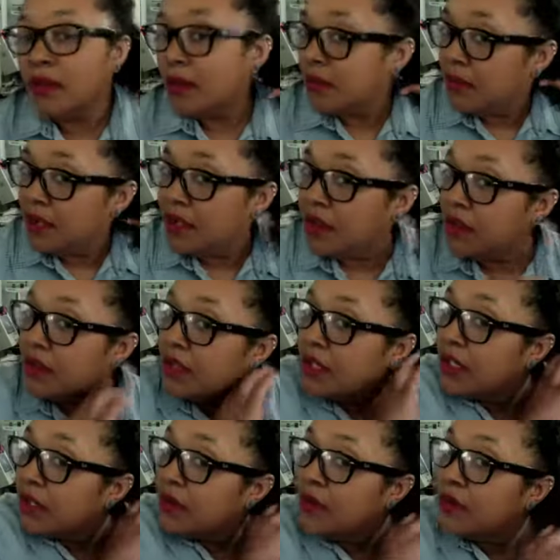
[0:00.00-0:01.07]
I'm not going to
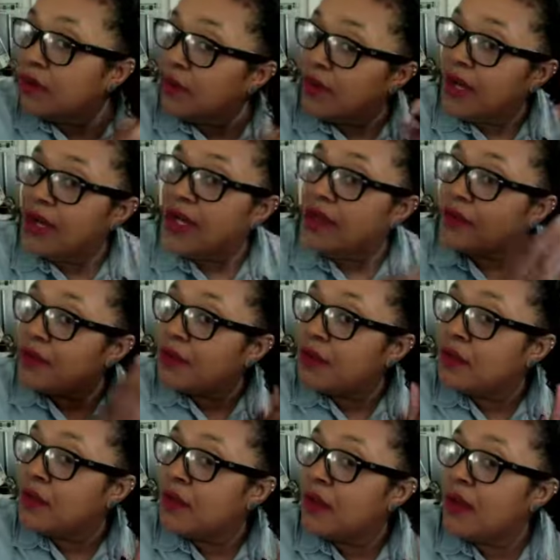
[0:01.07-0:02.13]
let it go to
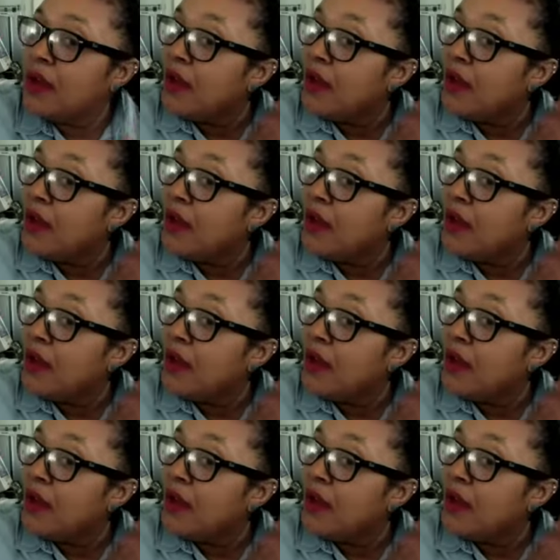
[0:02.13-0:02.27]
waste.